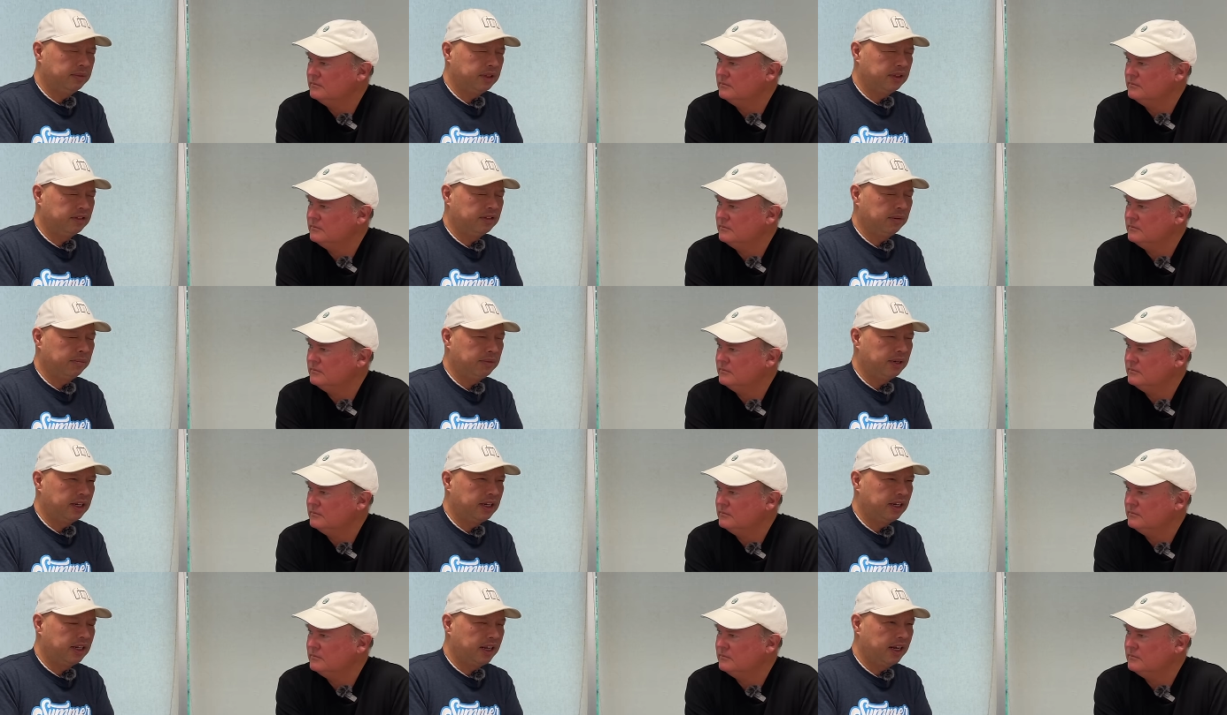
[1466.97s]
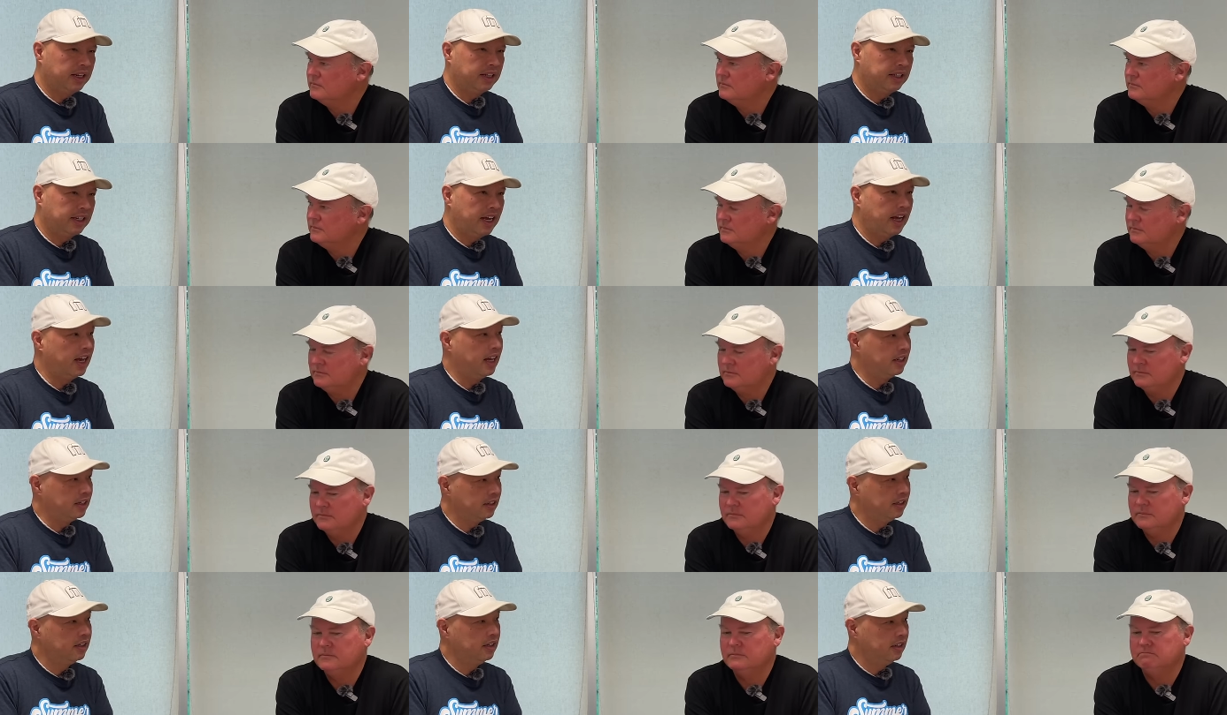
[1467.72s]
Speaker 1: but somebody like
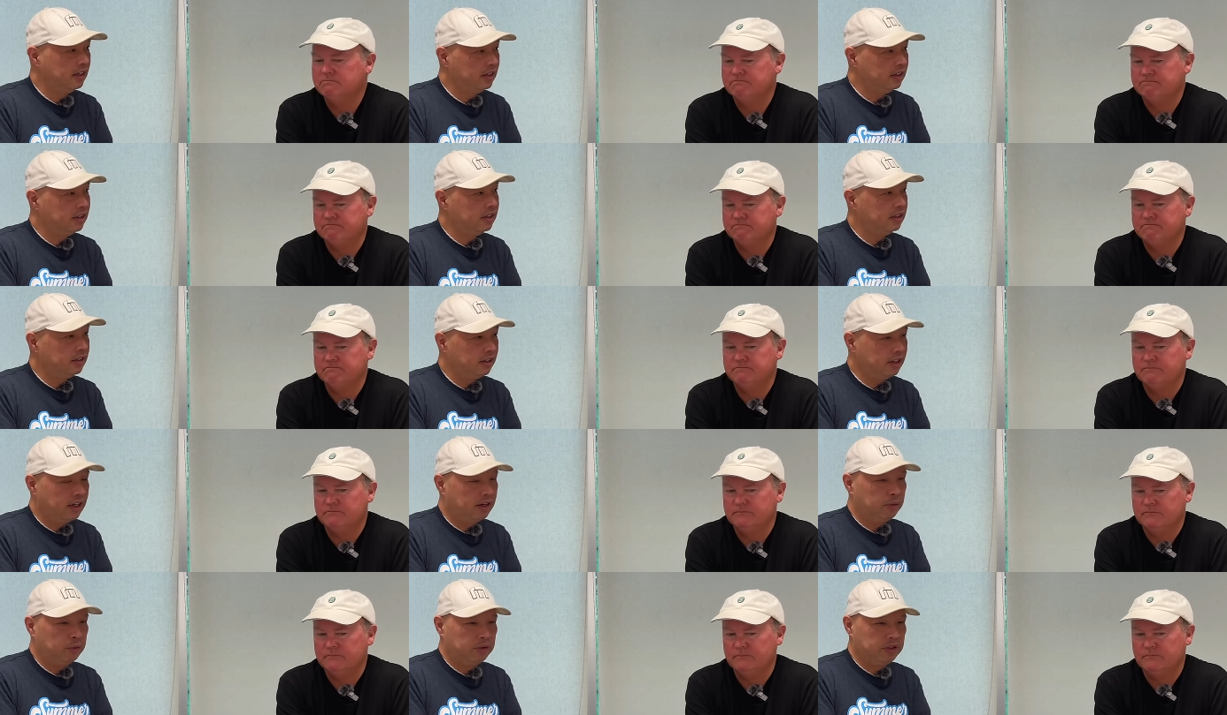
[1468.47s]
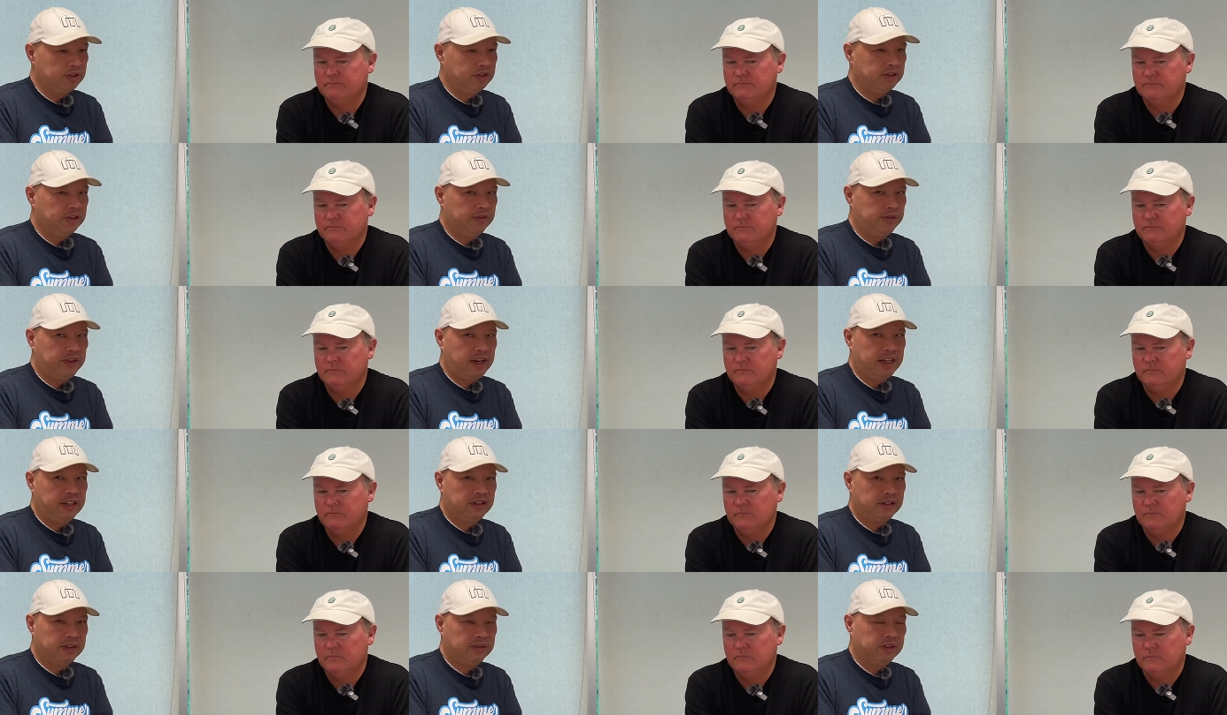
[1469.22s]
that. That was the
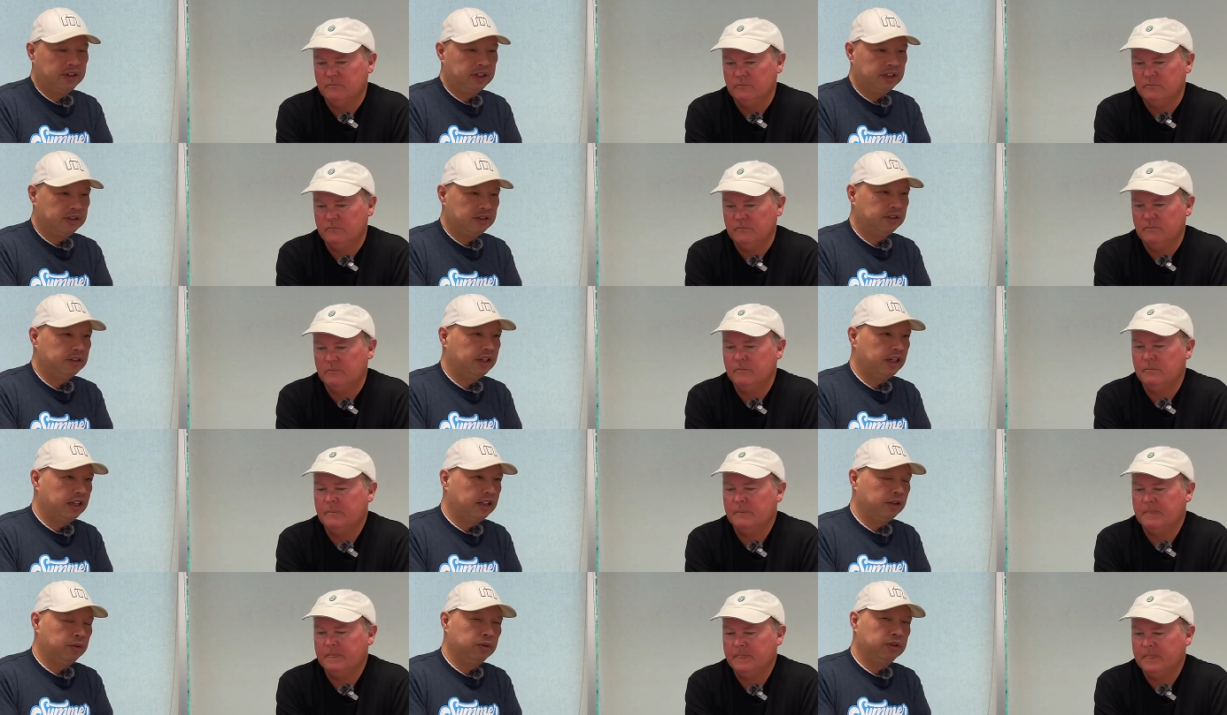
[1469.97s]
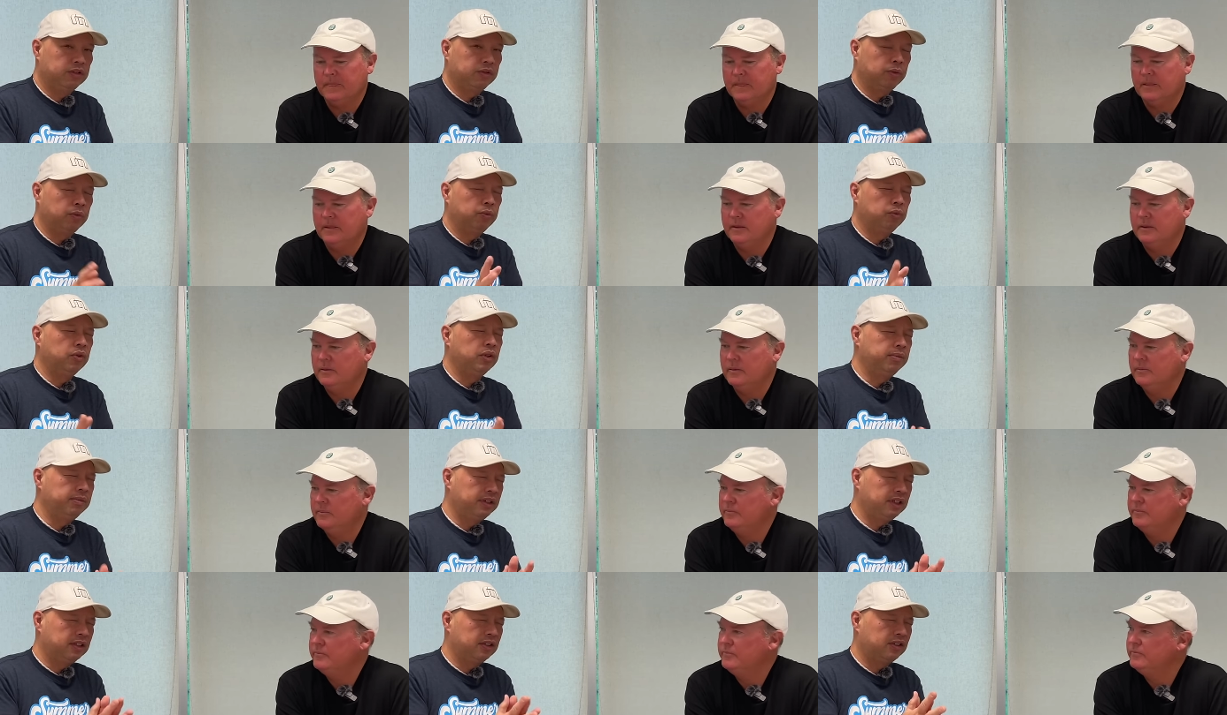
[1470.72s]
face of it, and there was a
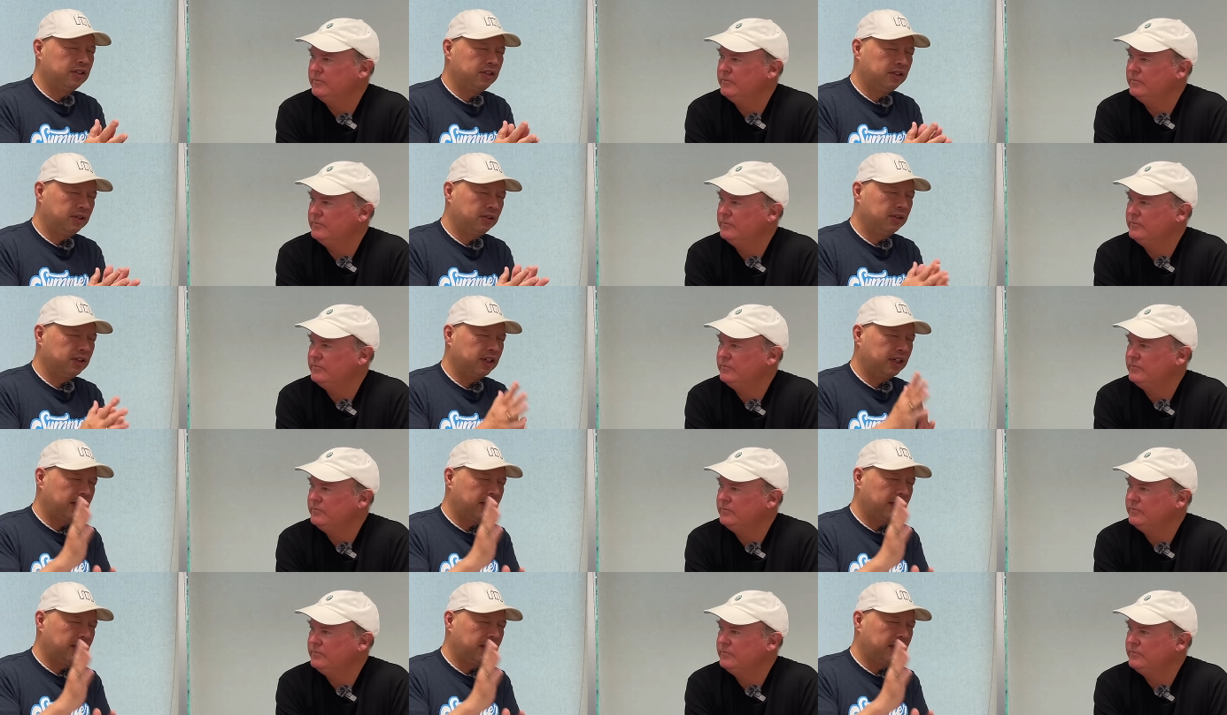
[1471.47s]
woman too that